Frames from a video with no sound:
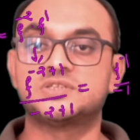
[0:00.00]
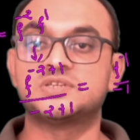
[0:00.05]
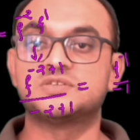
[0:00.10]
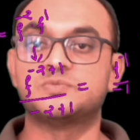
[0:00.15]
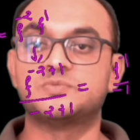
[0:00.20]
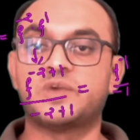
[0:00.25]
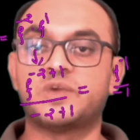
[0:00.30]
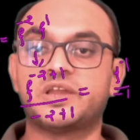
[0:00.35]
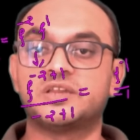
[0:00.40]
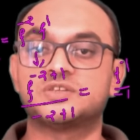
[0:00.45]

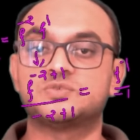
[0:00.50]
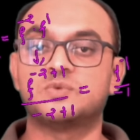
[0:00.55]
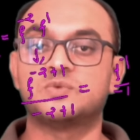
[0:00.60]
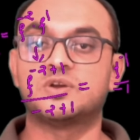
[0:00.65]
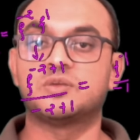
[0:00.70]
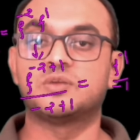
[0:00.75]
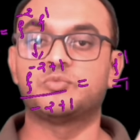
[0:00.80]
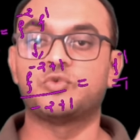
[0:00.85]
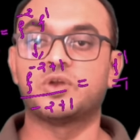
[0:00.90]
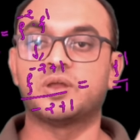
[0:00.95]
minus 1
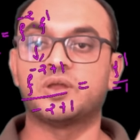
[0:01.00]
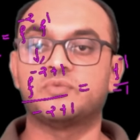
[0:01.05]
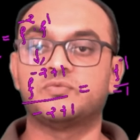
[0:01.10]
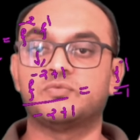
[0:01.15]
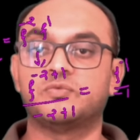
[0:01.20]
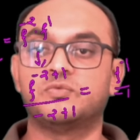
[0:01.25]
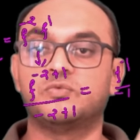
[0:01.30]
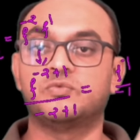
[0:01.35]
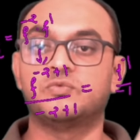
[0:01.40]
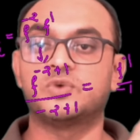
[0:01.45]
upon f.
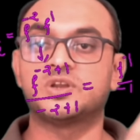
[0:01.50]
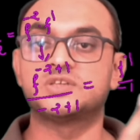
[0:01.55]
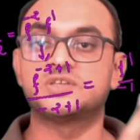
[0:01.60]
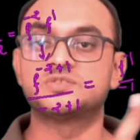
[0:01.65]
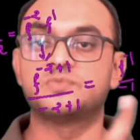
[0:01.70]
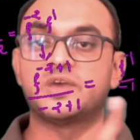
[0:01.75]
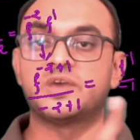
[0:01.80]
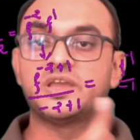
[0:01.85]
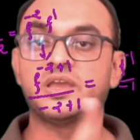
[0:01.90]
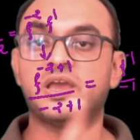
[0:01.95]
What is
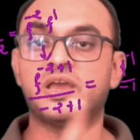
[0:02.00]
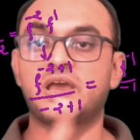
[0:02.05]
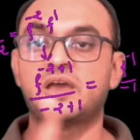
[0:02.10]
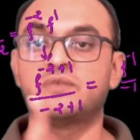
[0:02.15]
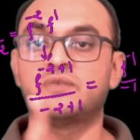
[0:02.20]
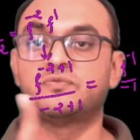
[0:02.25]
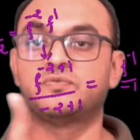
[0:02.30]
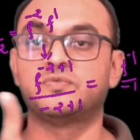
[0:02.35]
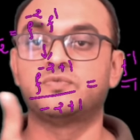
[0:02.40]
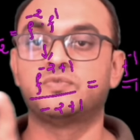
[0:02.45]
my
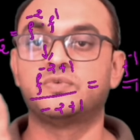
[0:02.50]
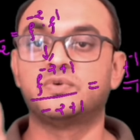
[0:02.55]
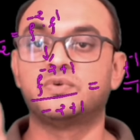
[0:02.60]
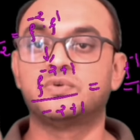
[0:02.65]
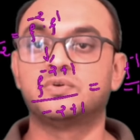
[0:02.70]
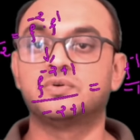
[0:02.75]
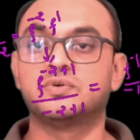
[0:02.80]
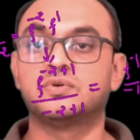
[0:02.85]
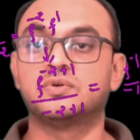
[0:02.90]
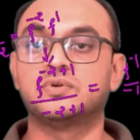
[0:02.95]
f?
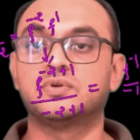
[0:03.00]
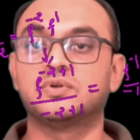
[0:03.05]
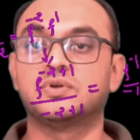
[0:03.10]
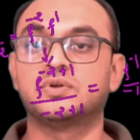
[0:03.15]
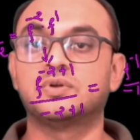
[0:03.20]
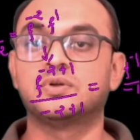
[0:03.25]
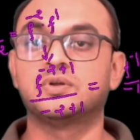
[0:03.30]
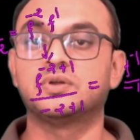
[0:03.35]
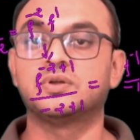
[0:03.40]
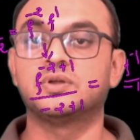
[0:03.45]

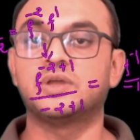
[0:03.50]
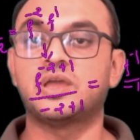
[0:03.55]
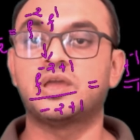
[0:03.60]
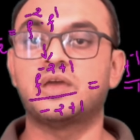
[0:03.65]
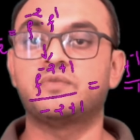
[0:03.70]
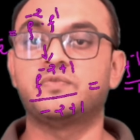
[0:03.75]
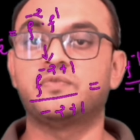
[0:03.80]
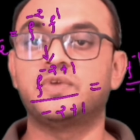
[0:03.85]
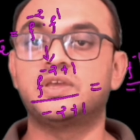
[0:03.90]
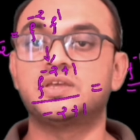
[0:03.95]

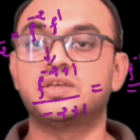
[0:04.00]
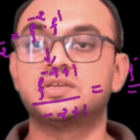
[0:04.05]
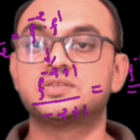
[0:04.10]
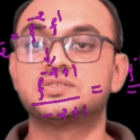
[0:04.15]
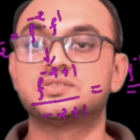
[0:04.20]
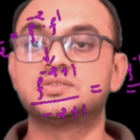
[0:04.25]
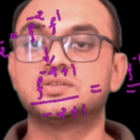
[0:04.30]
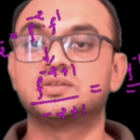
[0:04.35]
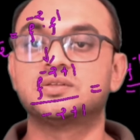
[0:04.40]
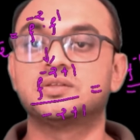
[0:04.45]
F
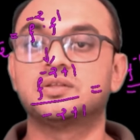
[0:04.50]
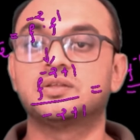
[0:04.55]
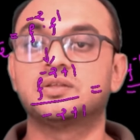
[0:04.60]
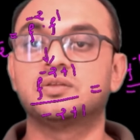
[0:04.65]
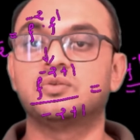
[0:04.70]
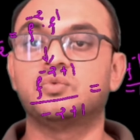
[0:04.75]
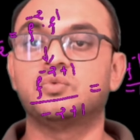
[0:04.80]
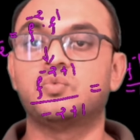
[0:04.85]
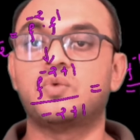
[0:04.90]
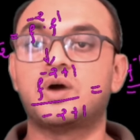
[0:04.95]
is
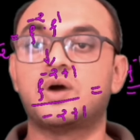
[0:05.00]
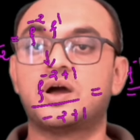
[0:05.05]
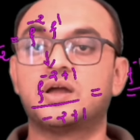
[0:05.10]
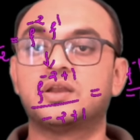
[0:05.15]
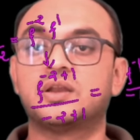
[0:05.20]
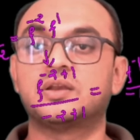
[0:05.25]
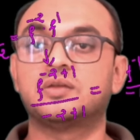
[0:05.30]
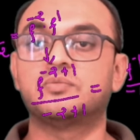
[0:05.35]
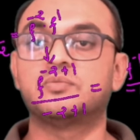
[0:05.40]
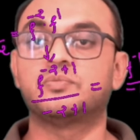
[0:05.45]

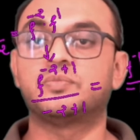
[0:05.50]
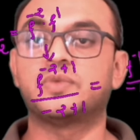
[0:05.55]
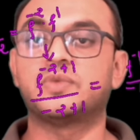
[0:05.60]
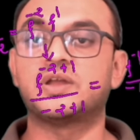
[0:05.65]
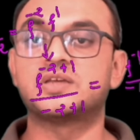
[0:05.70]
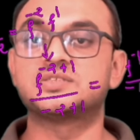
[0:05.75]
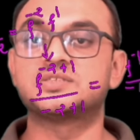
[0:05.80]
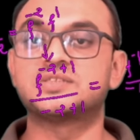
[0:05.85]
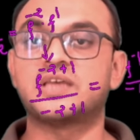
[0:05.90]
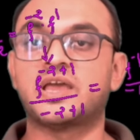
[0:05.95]
1
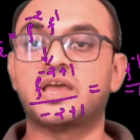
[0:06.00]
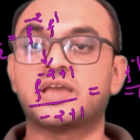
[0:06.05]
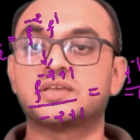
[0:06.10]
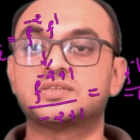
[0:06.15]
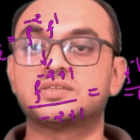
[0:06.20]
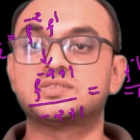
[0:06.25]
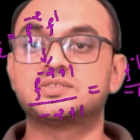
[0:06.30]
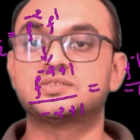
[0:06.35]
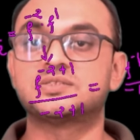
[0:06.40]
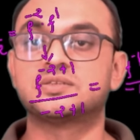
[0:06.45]
plus
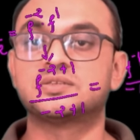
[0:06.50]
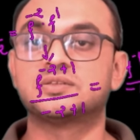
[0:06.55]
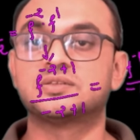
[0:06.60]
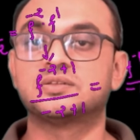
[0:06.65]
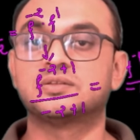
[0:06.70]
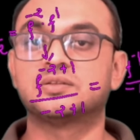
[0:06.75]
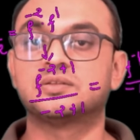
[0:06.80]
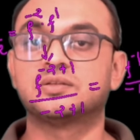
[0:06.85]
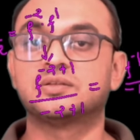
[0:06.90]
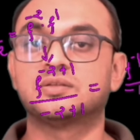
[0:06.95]
x.
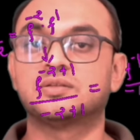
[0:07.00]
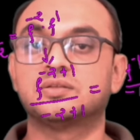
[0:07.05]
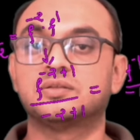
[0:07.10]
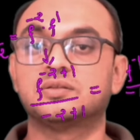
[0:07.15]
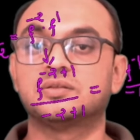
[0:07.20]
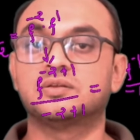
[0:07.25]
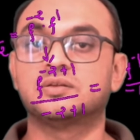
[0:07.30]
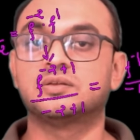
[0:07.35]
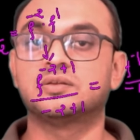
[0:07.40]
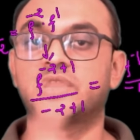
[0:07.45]

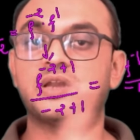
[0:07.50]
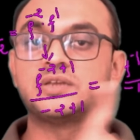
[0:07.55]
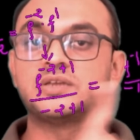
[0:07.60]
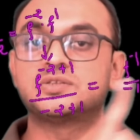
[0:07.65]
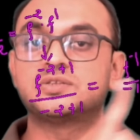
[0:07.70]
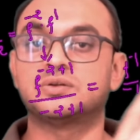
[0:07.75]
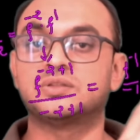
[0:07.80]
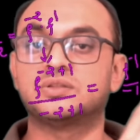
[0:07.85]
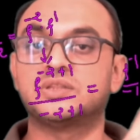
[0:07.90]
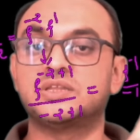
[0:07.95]
Right,
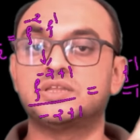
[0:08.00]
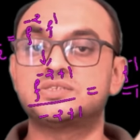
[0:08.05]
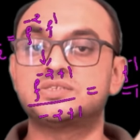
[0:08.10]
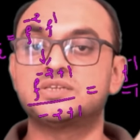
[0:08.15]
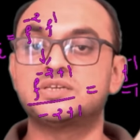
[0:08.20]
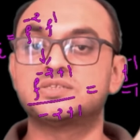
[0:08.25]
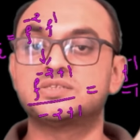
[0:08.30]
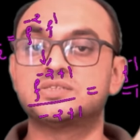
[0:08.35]
so this is